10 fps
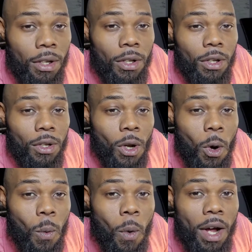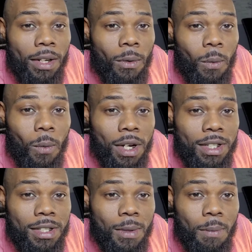No one
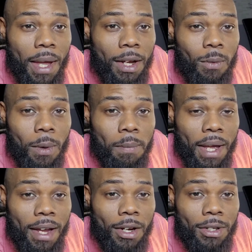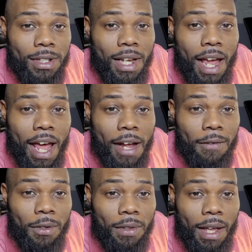wants to make repairs
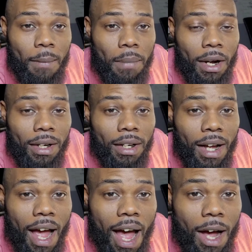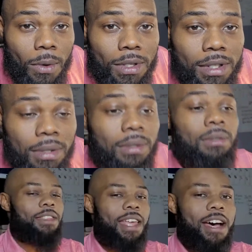after they bought a house.
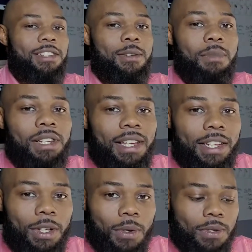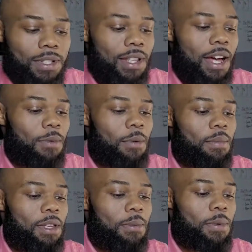1,000 millennials, that would
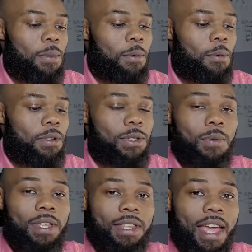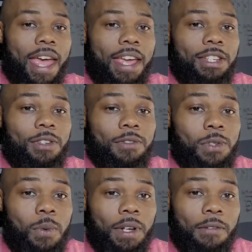be people between the age of
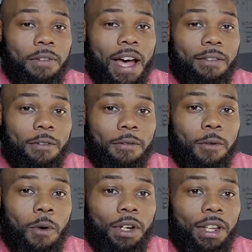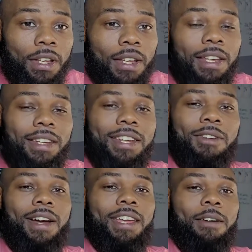25 and 40, and here
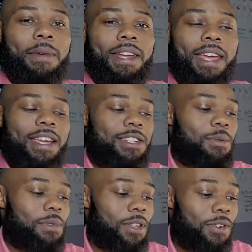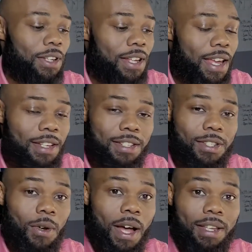I am at a handsome 38,
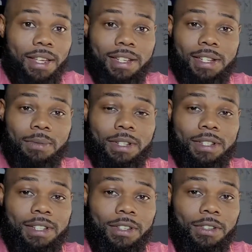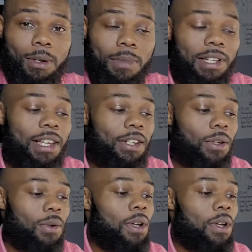so I guess I'm considered a millennial.